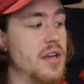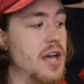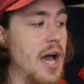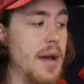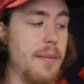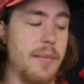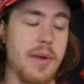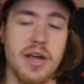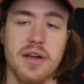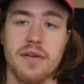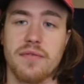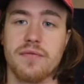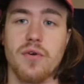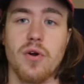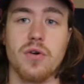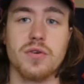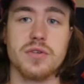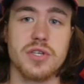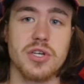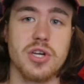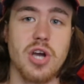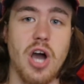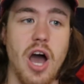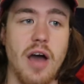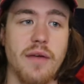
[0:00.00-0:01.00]
I make a
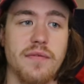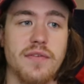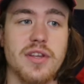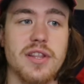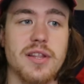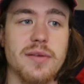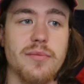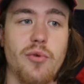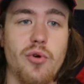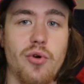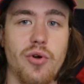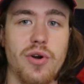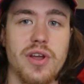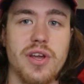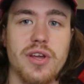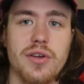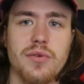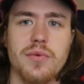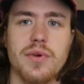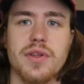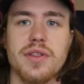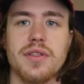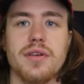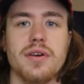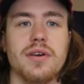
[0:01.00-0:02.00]
frozen coffee in the
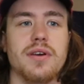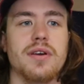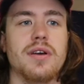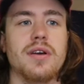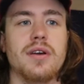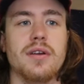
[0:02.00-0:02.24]
morning with